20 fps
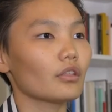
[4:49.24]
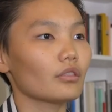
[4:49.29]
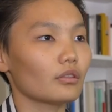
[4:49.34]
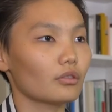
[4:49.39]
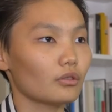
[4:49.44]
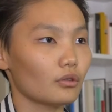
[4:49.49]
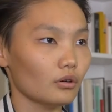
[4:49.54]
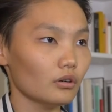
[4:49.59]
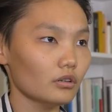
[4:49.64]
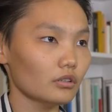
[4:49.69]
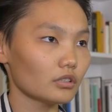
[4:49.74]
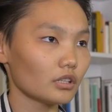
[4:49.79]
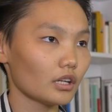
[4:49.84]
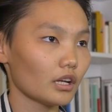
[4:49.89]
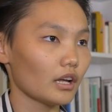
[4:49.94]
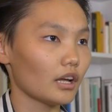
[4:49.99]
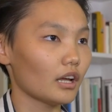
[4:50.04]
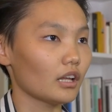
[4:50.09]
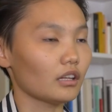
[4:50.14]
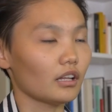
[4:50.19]
The third
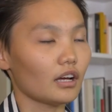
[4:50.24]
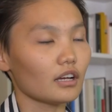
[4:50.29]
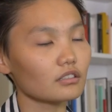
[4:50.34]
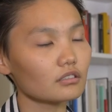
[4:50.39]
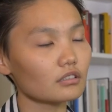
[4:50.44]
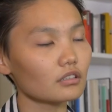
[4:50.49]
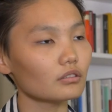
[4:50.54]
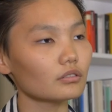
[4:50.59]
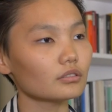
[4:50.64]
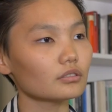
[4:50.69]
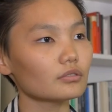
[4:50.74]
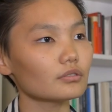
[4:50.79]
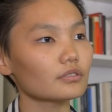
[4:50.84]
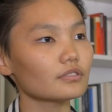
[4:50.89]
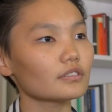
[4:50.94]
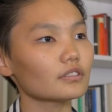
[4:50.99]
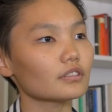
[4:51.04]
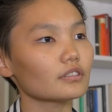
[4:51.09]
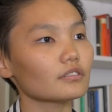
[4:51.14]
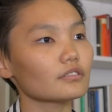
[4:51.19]
and last
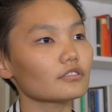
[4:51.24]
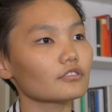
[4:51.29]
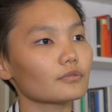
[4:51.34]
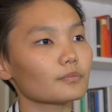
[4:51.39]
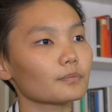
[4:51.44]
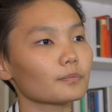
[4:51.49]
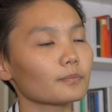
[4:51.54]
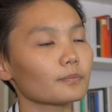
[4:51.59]
characteristic is